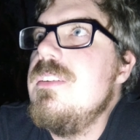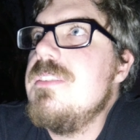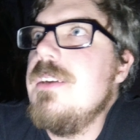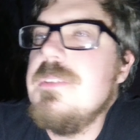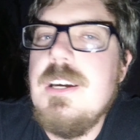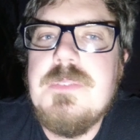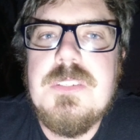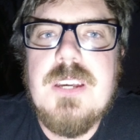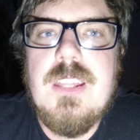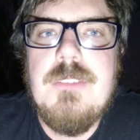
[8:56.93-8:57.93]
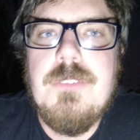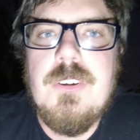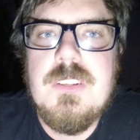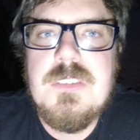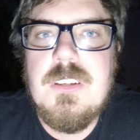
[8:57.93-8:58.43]
Sometimes the daily
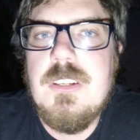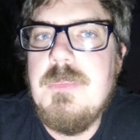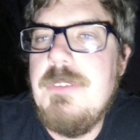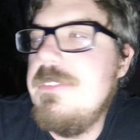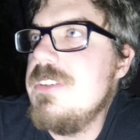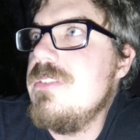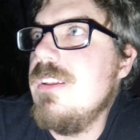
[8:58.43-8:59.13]
vlog isn't going to be fish